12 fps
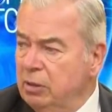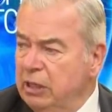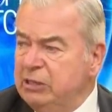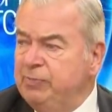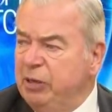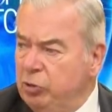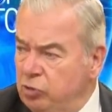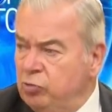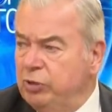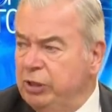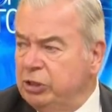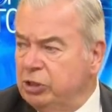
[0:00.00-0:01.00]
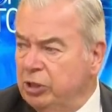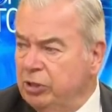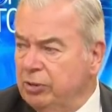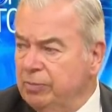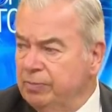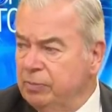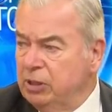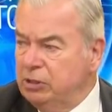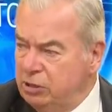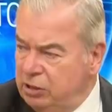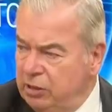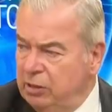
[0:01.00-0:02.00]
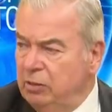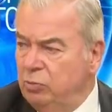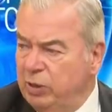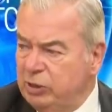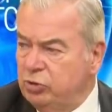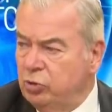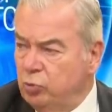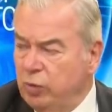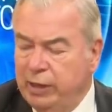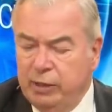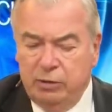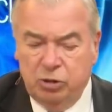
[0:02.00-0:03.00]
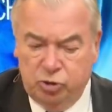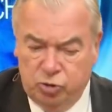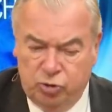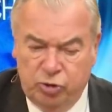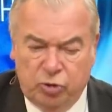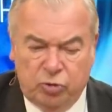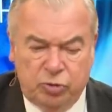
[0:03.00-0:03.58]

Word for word: Let's be good with each other. This is the Western way, the Judeo